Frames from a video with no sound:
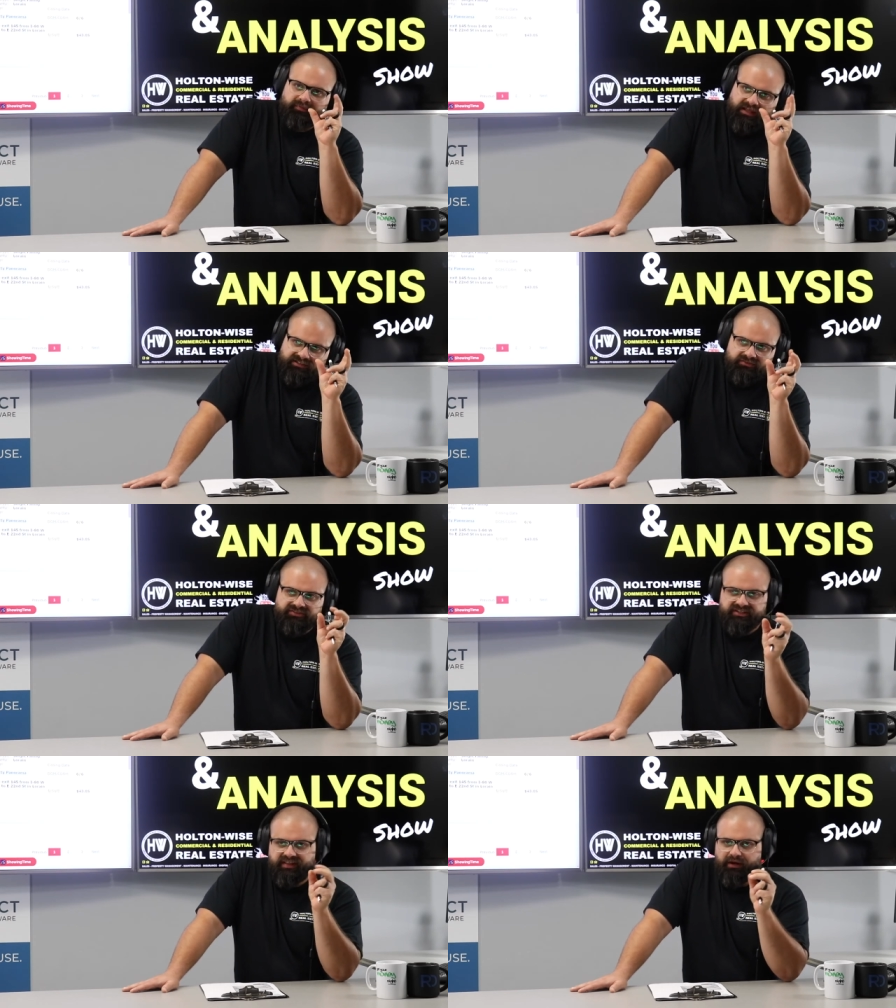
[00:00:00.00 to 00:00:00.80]
they do
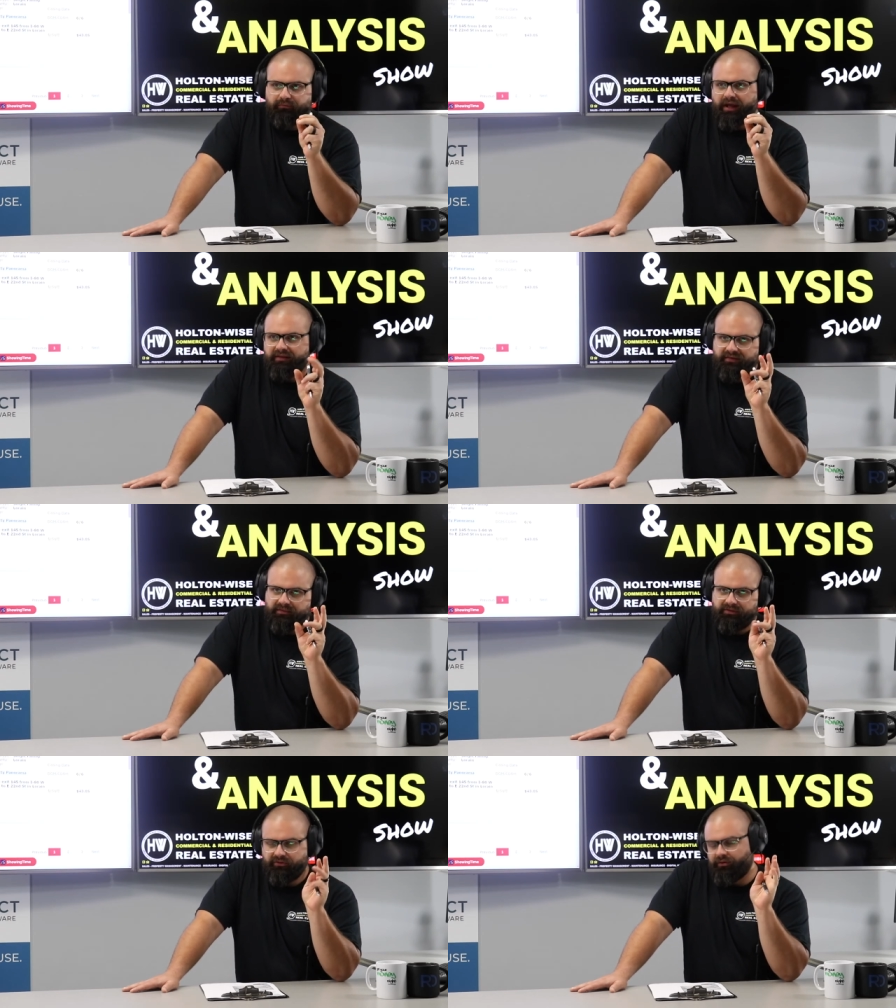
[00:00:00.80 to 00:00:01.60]
see that rent and they
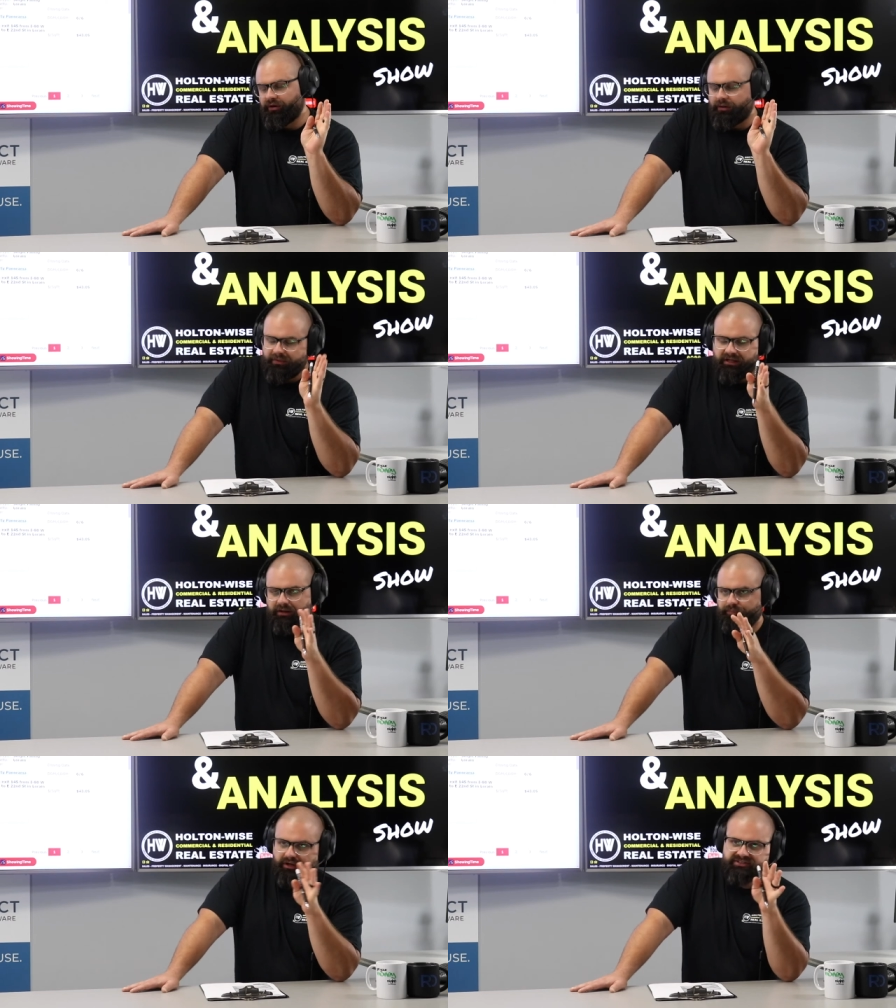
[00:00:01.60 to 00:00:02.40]
do their
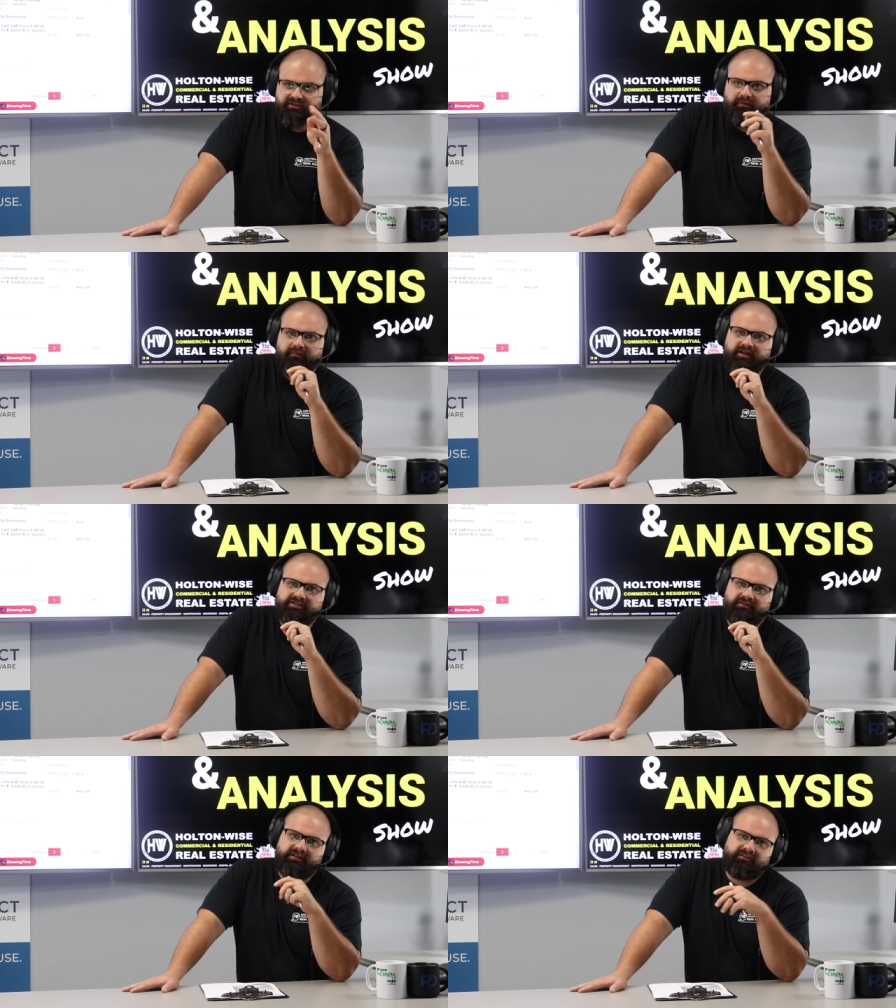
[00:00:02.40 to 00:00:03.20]
immediate price to rent
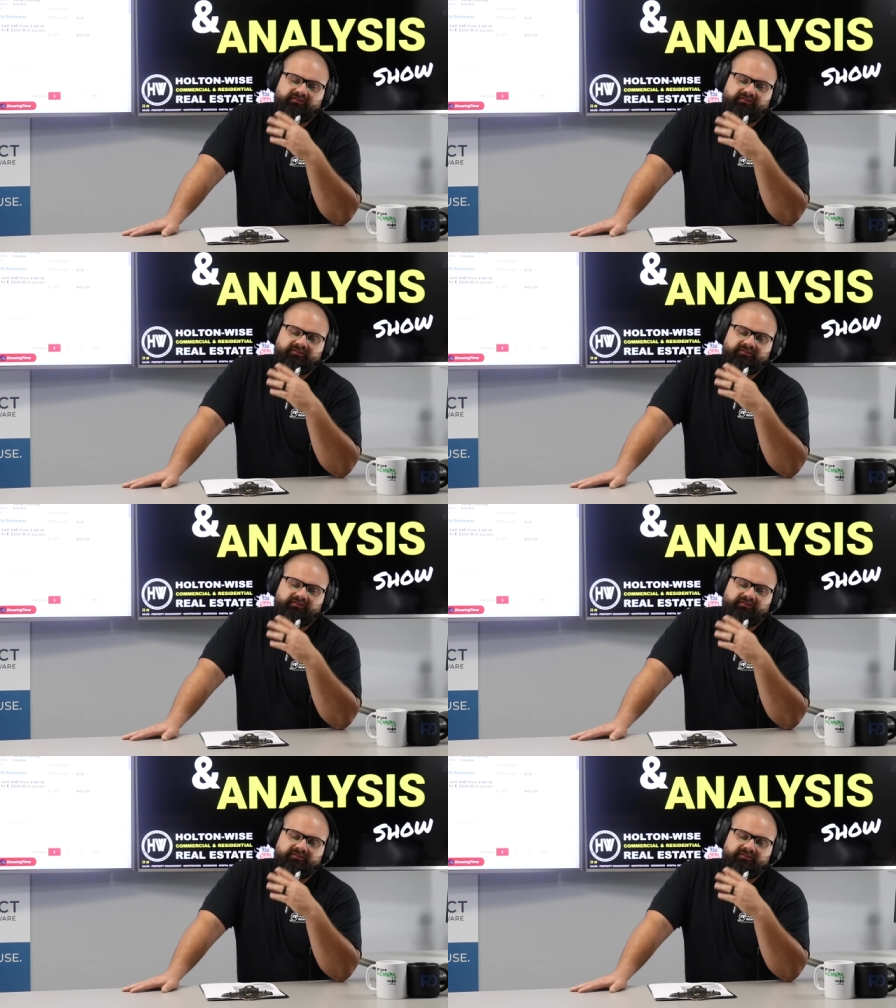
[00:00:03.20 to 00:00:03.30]
ratio thing.